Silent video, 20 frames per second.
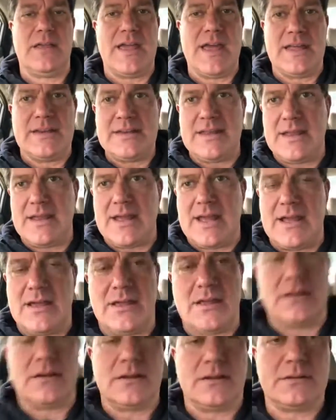
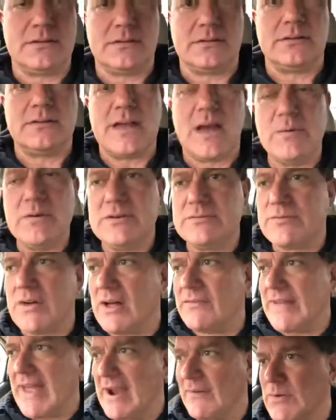I would
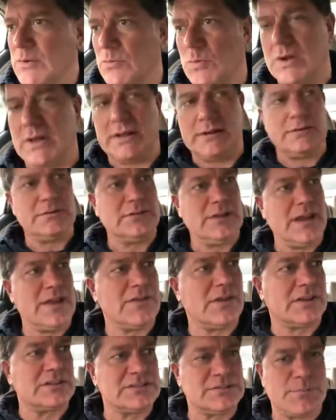involve everyone
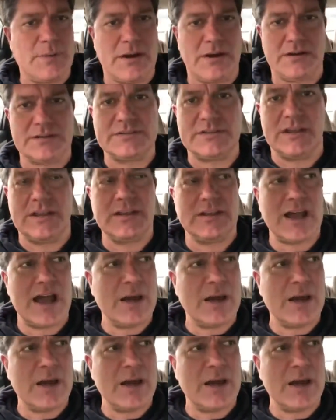in the conspiracy.